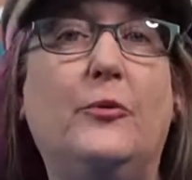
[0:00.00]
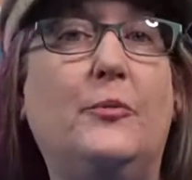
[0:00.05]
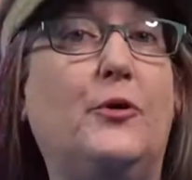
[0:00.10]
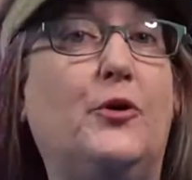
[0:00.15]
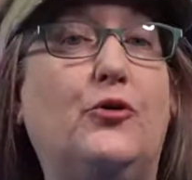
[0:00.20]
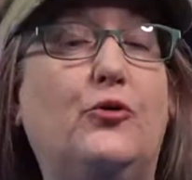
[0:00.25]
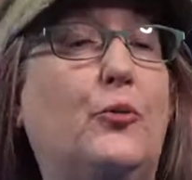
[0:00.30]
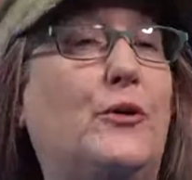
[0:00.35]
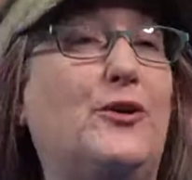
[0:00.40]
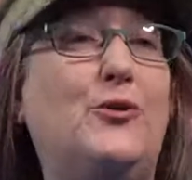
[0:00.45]

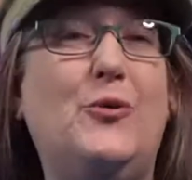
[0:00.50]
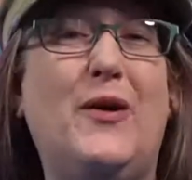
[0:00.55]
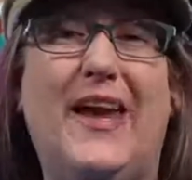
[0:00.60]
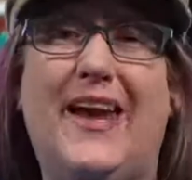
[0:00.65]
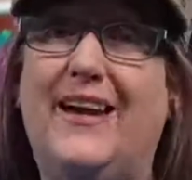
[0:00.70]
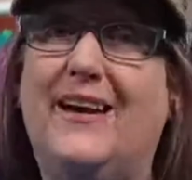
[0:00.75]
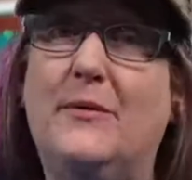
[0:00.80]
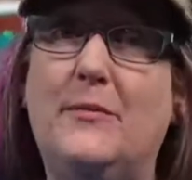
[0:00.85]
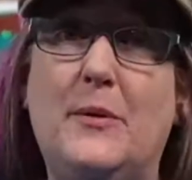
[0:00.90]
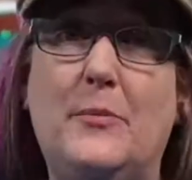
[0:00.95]
because when you
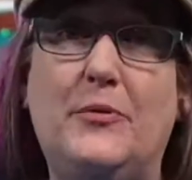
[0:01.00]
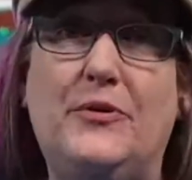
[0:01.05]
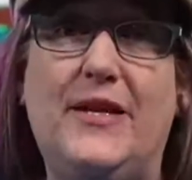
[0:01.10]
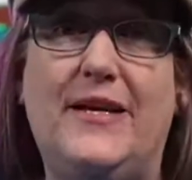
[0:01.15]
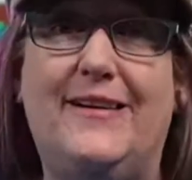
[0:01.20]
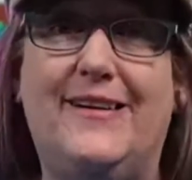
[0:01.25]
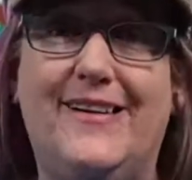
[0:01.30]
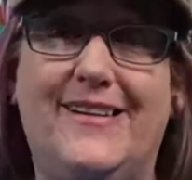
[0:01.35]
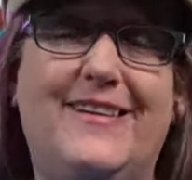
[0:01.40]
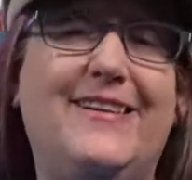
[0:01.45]
can't come up with
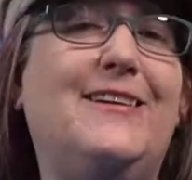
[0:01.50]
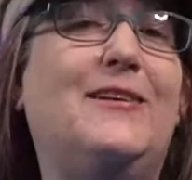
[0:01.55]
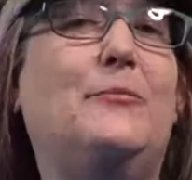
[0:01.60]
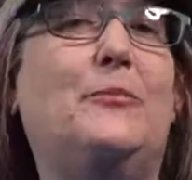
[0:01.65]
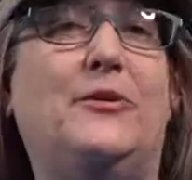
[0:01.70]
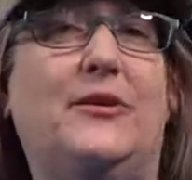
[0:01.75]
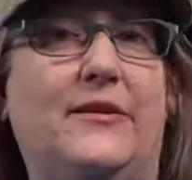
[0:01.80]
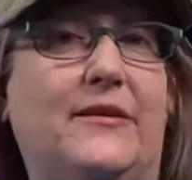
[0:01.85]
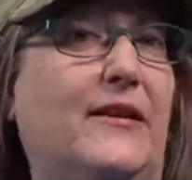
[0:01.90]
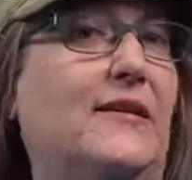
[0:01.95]
that idea,
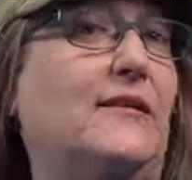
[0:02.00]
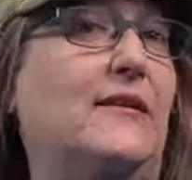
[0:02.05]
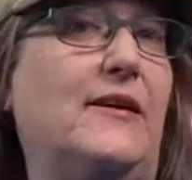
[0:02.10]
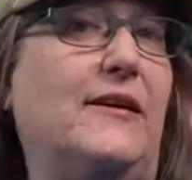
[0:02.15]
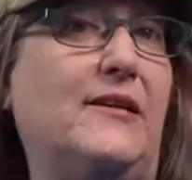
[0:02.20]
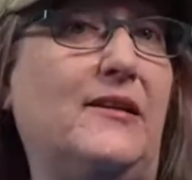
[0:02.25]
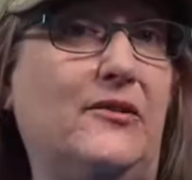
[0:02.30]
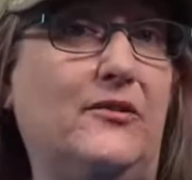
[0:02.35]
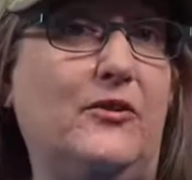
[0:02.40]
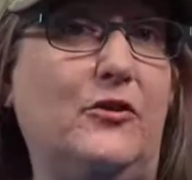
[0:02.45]
but the
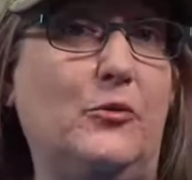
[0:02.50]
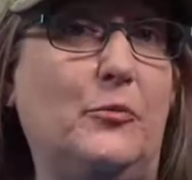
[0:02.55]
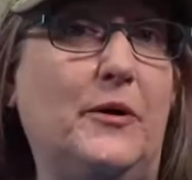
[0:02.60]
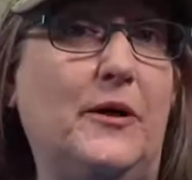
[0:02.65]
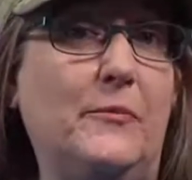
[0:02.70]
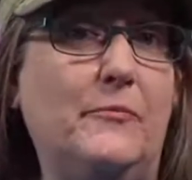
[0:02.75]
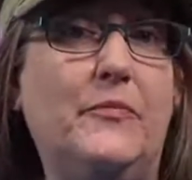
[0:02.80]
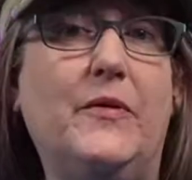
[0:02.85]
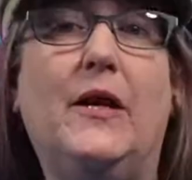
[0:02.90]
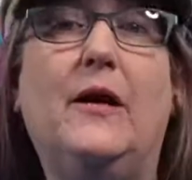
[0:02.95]
deadline is
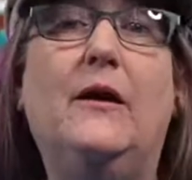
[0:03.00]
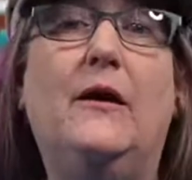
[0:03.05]
looming,